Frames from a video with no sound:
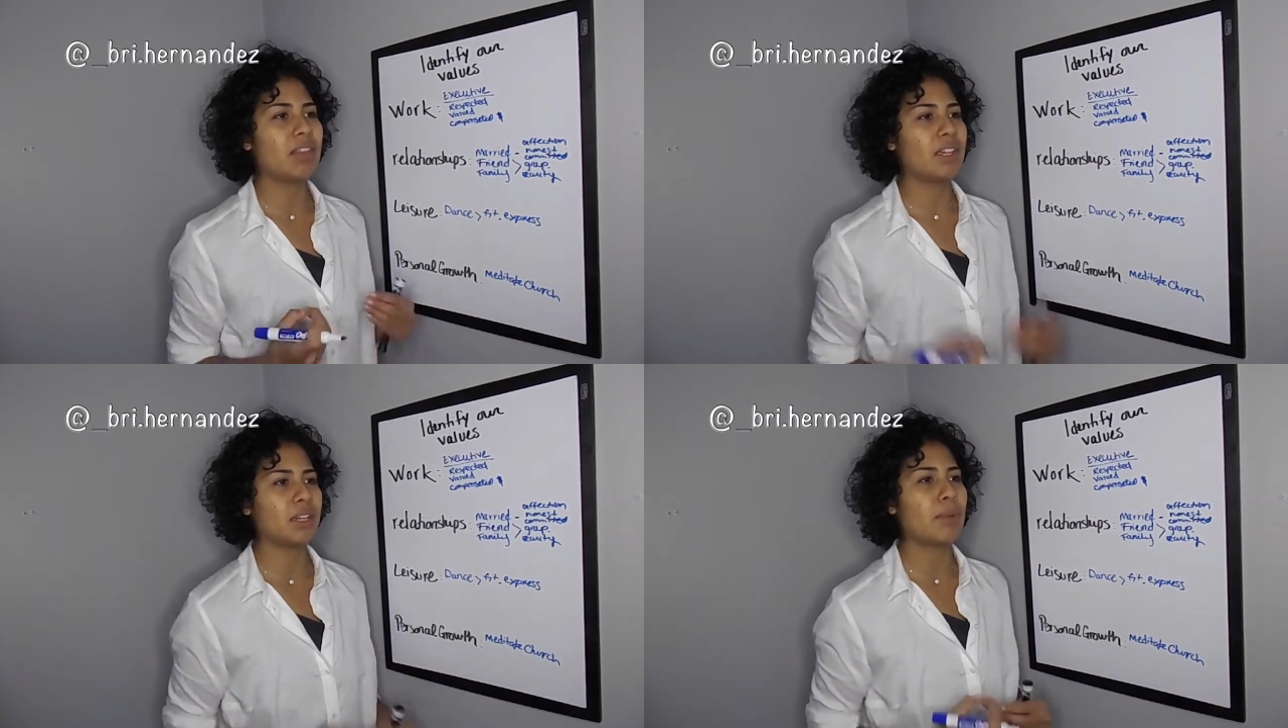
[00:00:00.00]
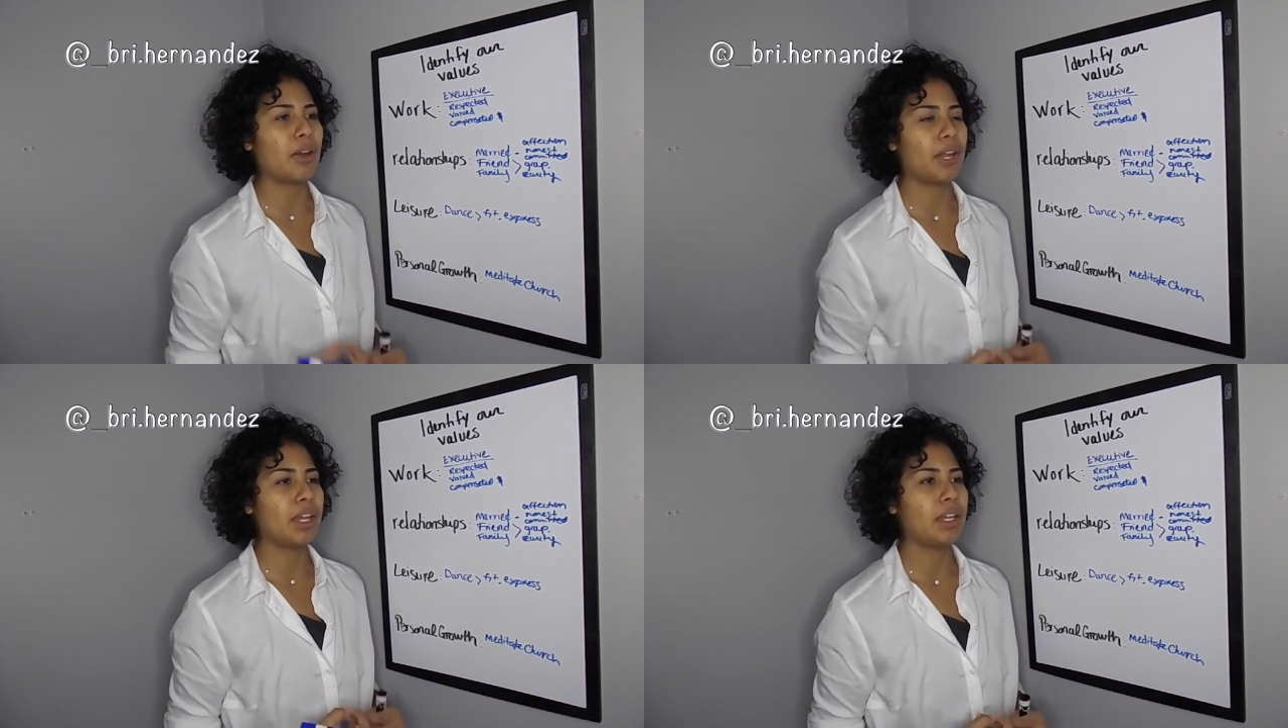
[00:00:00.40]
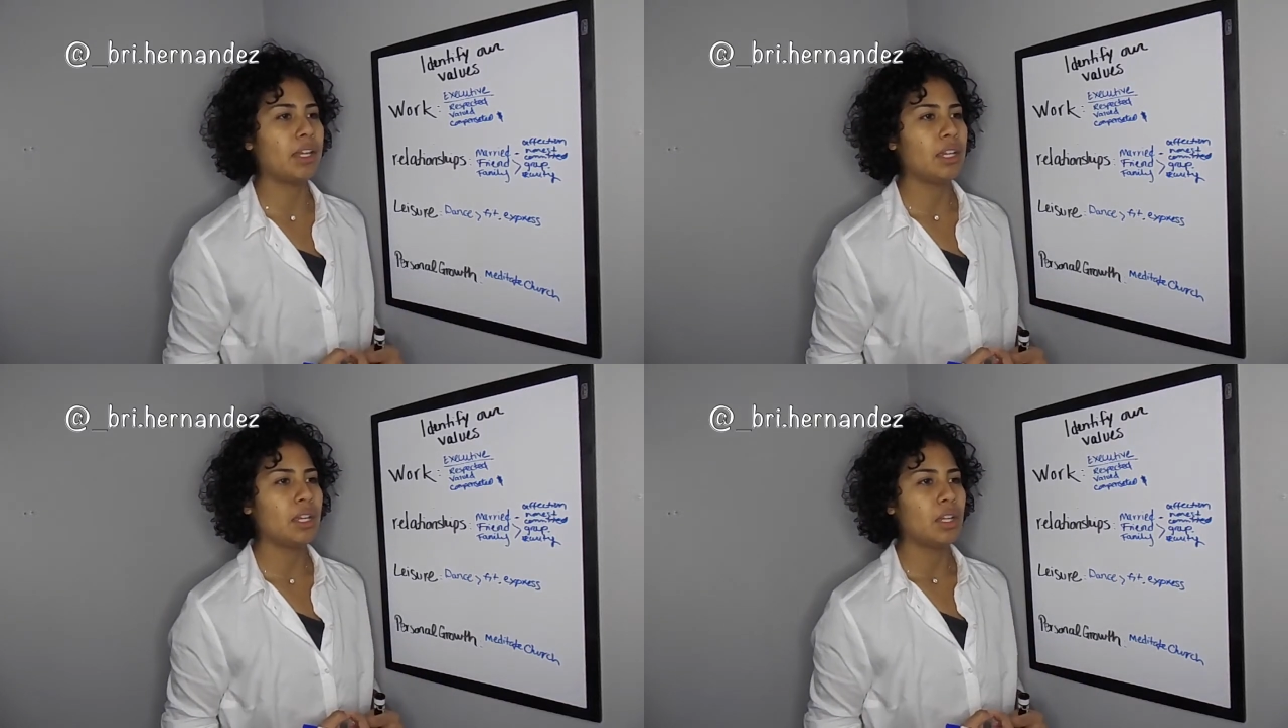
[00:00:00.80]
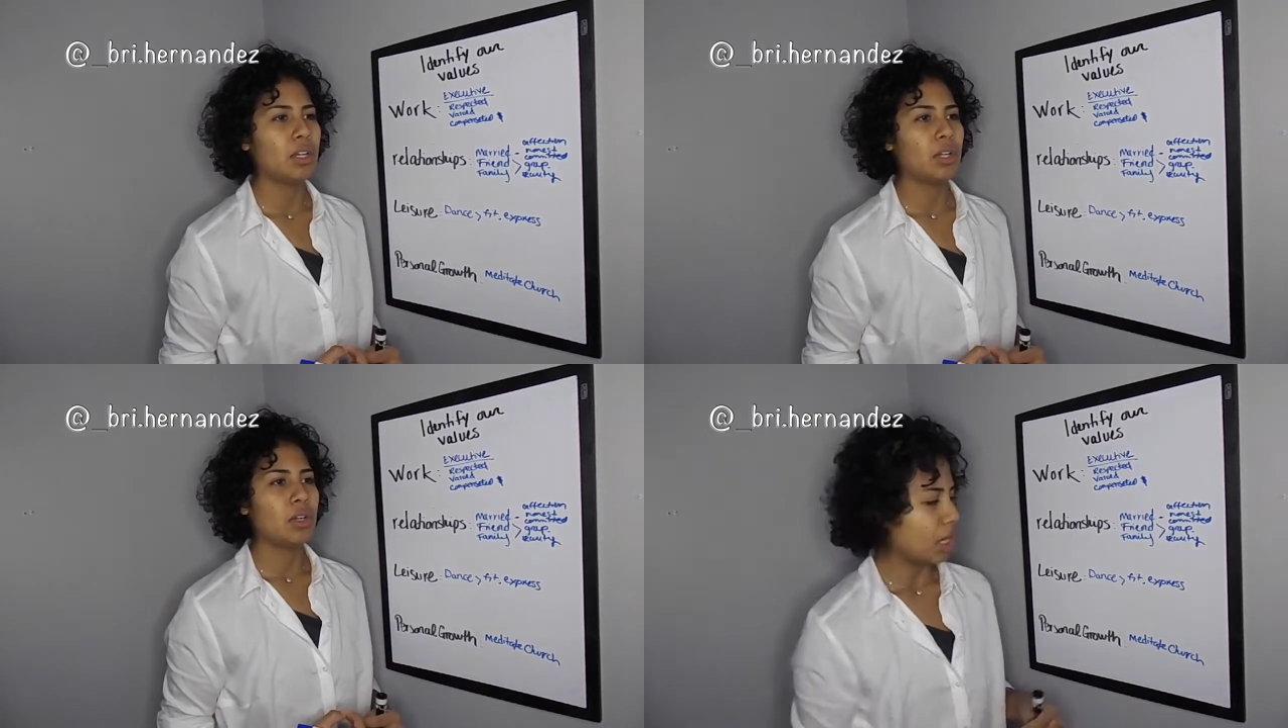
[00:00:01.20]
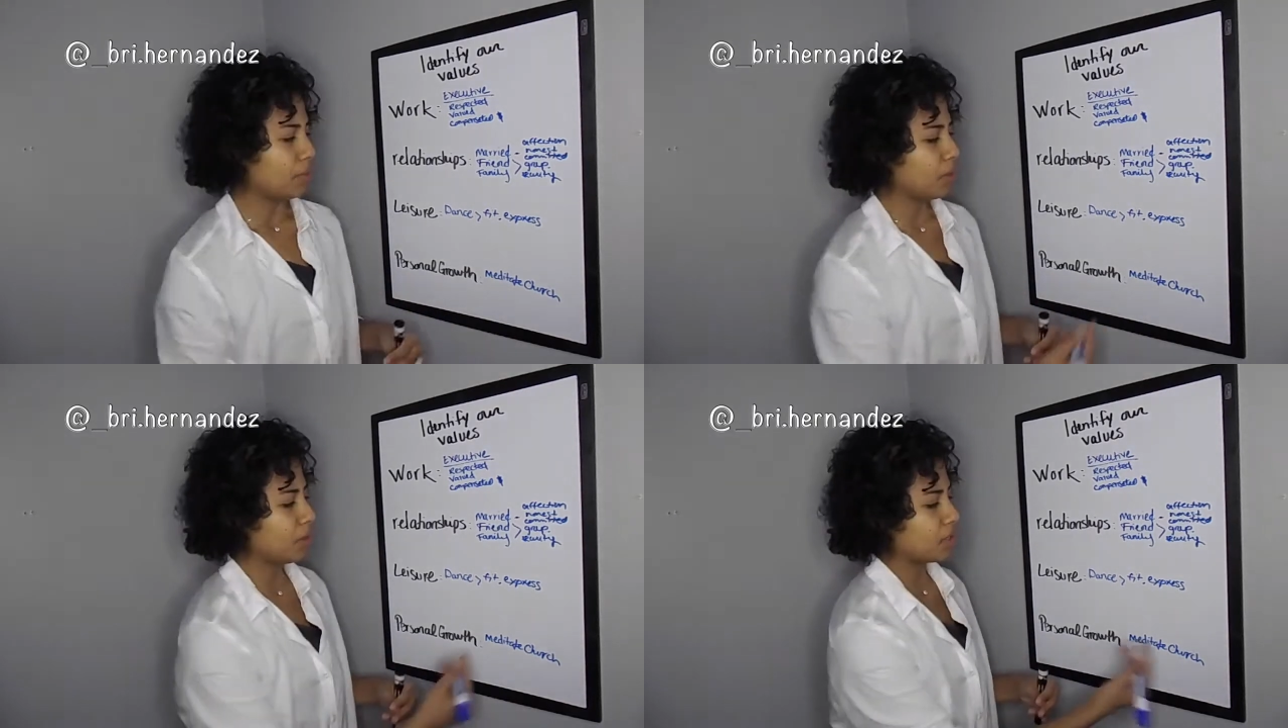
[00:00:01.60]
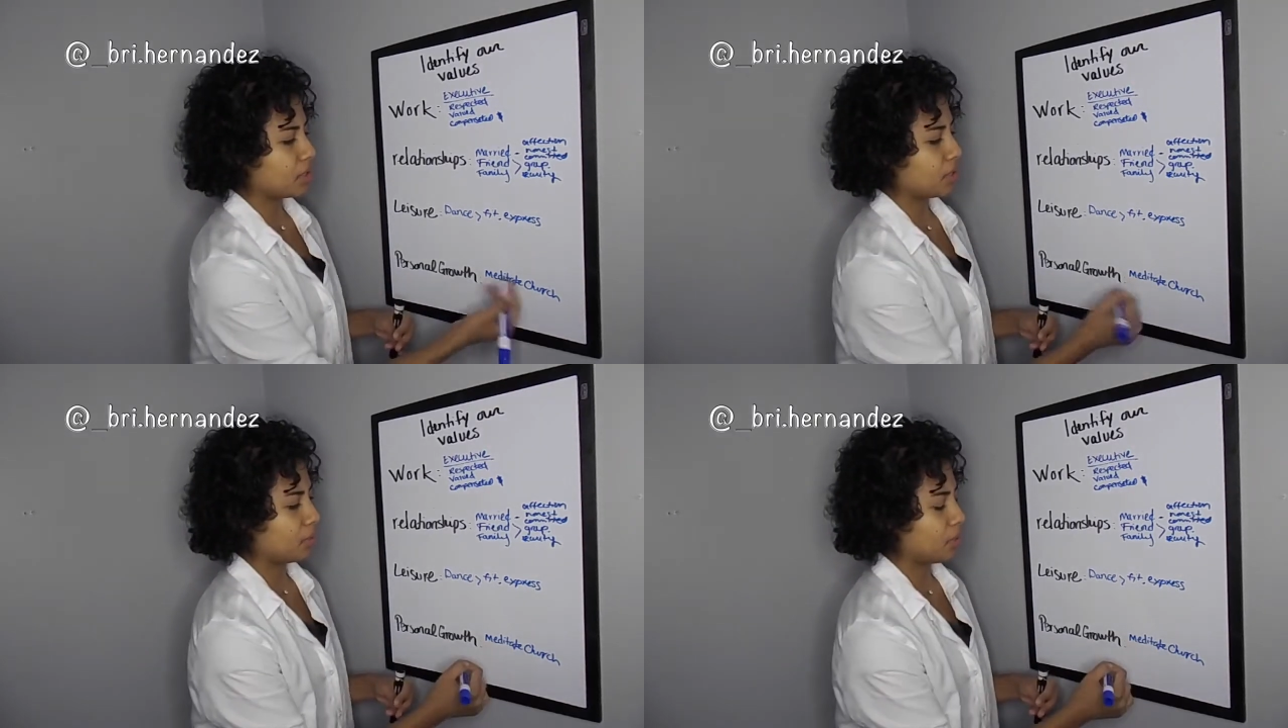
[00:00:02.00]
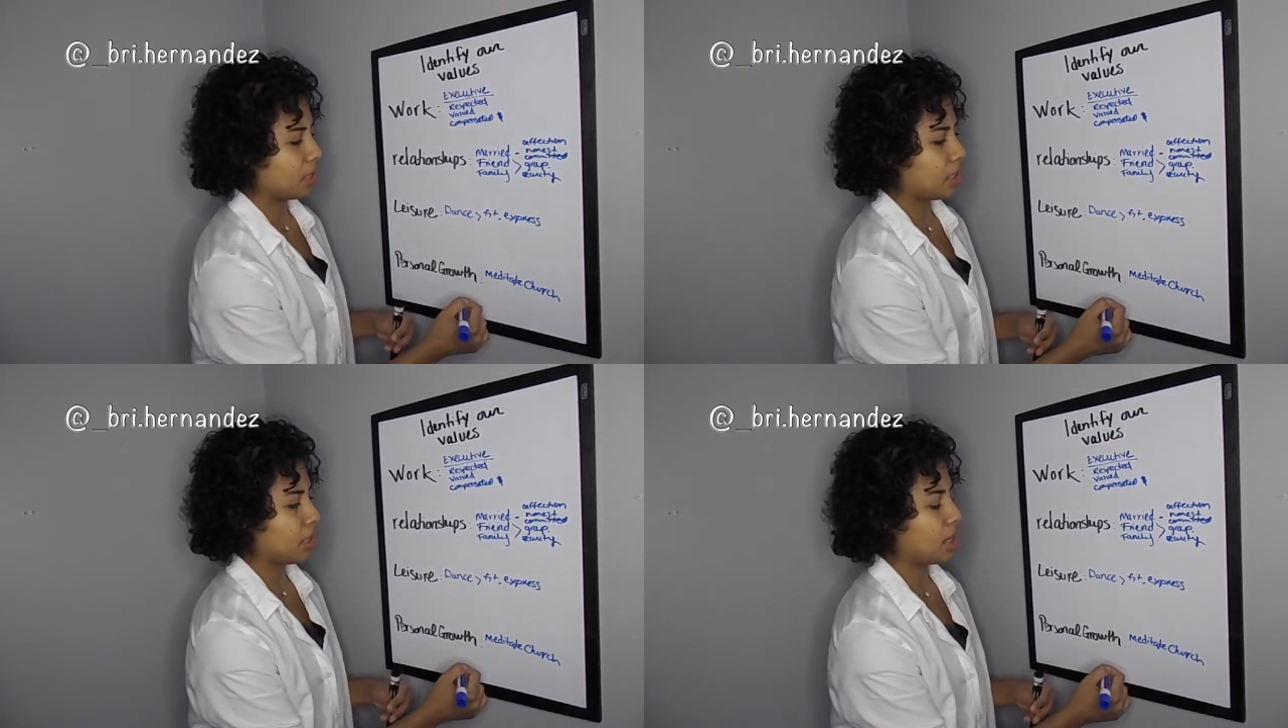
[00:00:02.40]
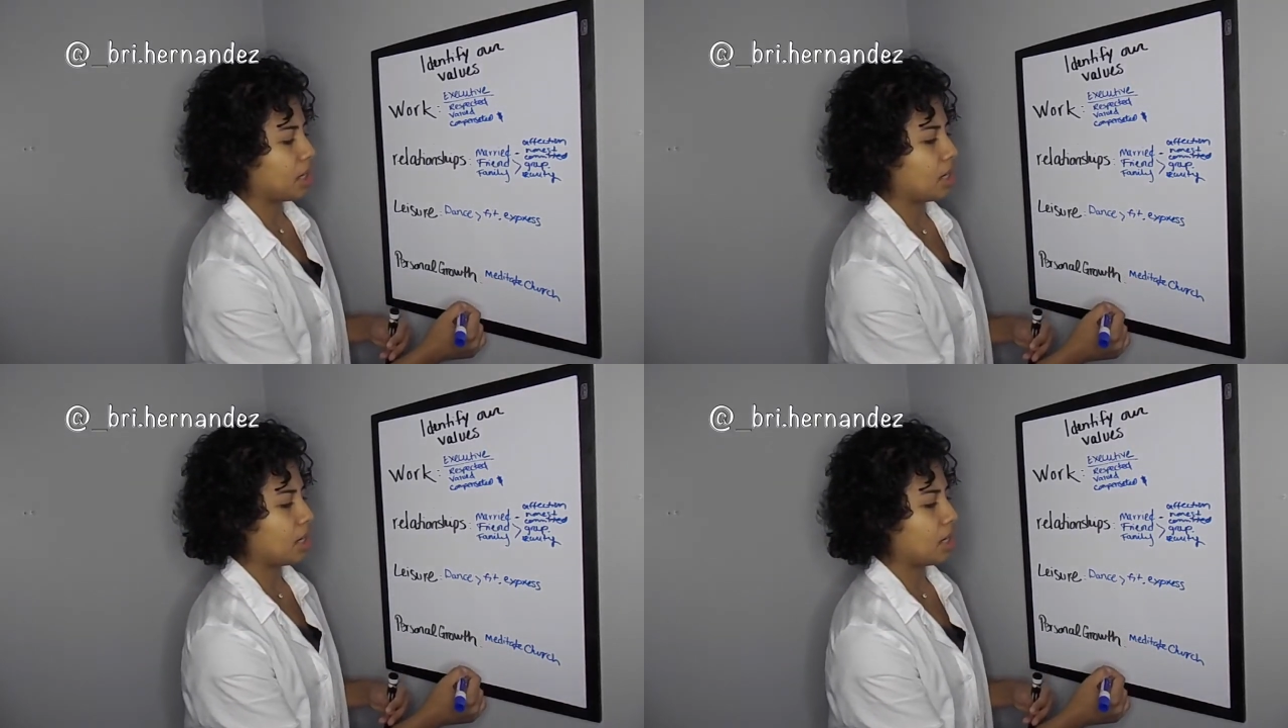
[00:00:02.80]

think about it, maybe this could be